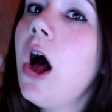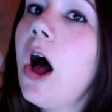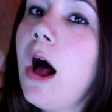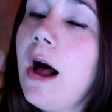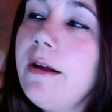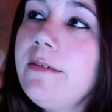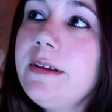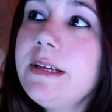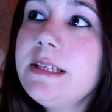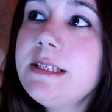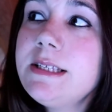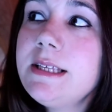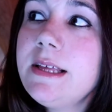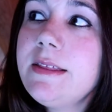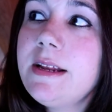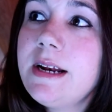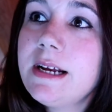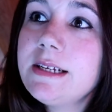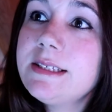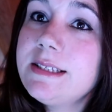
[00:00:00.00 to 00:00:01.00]
Obviously
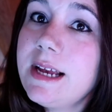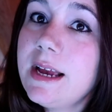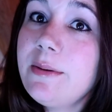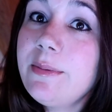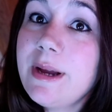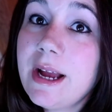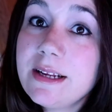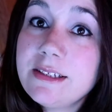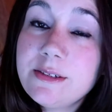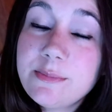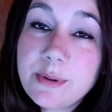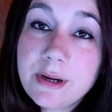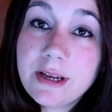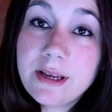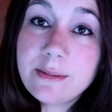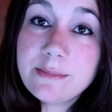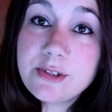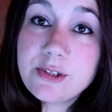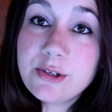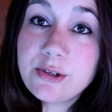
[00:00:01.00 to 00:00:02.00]
the next day we had to bring
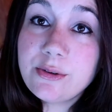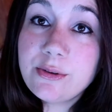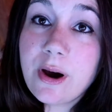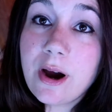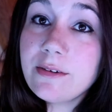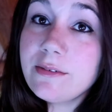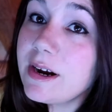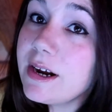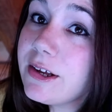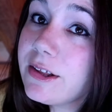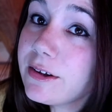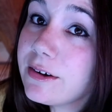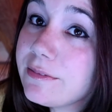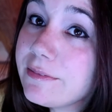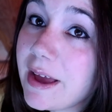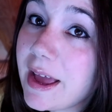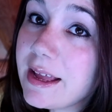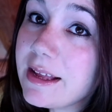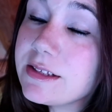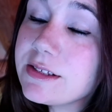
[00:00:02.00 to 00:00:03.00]
him to our regular
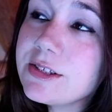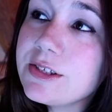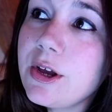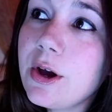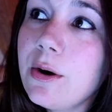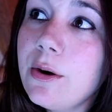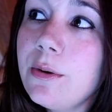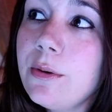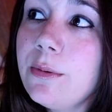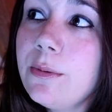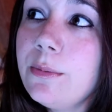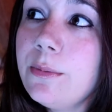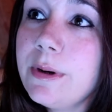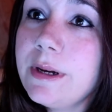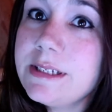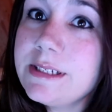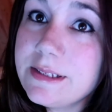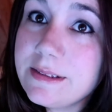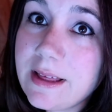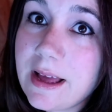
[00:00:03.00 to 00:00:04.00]
vet. So
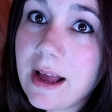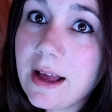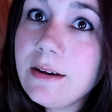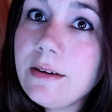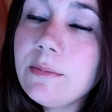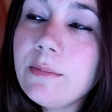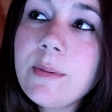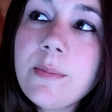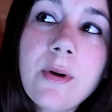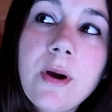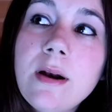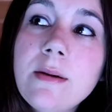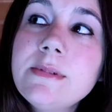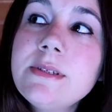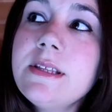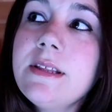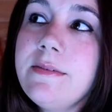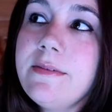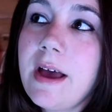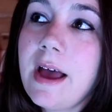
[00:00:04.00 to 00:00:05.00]
we did that. We brought him
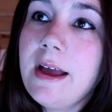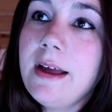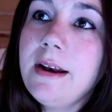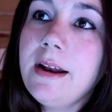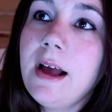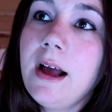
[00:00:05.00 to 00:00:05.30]
to the vet.